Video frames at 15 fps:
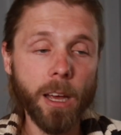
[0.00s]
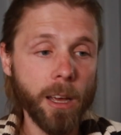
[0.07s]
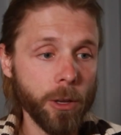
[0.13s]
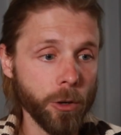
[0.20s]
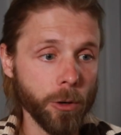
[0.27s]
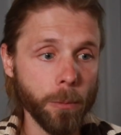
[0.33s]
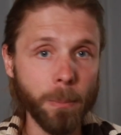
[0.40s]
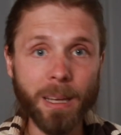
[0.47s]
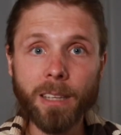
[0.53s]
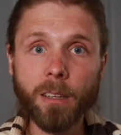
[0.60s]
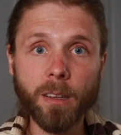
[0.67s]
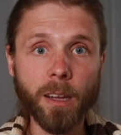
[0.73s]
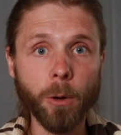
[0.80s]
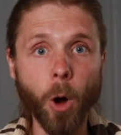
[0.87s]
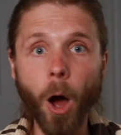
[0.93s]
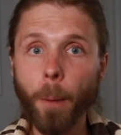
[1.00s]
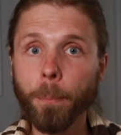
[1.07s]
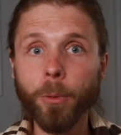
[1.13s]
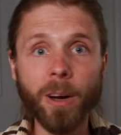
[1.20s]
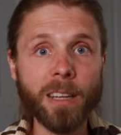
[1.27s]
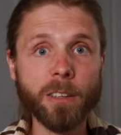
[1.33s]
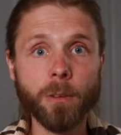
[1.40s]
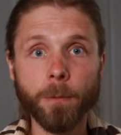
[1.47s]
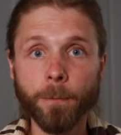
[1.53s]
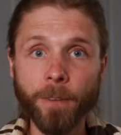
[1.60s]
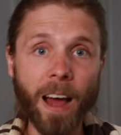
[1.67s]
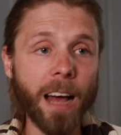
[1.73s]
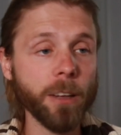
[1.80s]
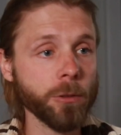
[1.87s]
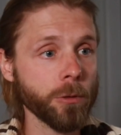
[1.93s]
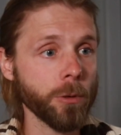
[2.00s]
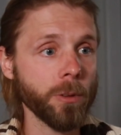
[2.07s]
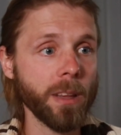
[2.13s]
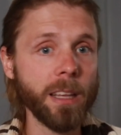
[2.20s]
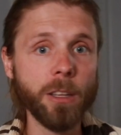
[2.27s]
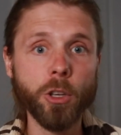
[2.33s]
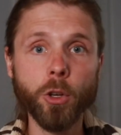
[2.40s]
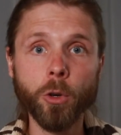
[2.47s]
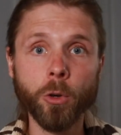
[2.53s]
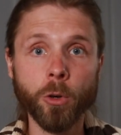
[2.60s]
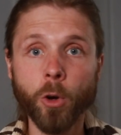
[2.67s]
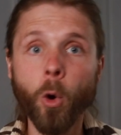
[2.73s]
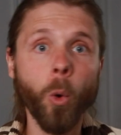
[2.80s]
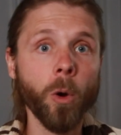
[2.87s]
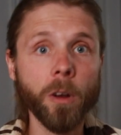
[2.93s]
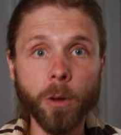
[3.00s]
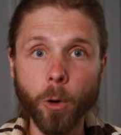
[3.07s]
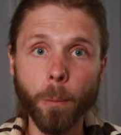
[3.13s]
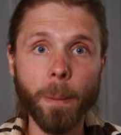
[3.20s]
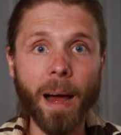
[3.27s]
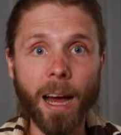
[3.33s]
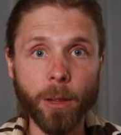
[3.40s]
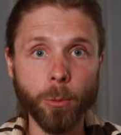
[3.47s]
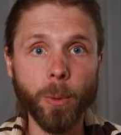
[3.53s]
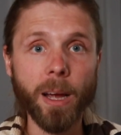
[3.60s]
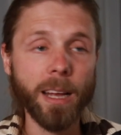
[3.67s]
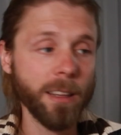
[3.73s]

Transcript: your amygdala operates faster than your cortical pathway.